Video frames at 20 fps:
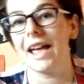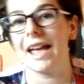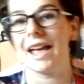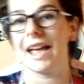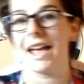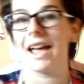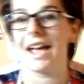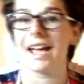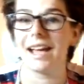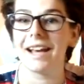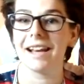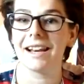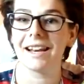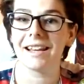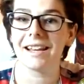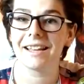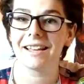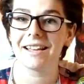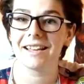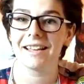
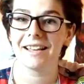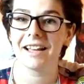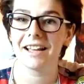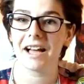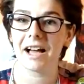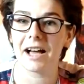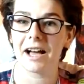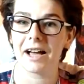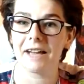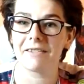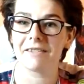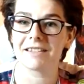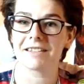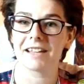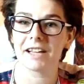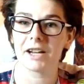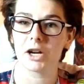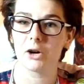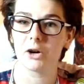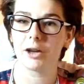And I was
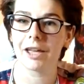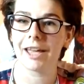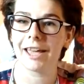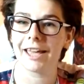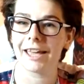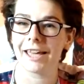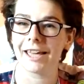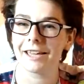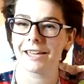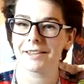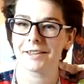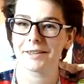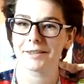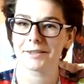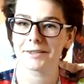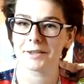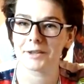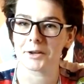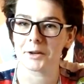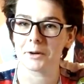like, okay,
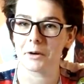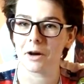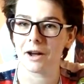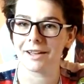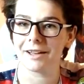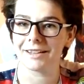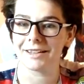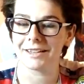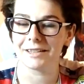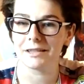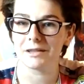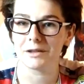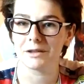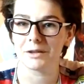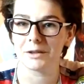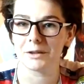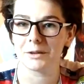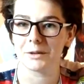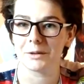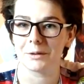so I need
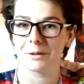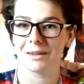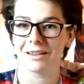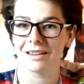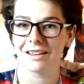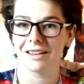to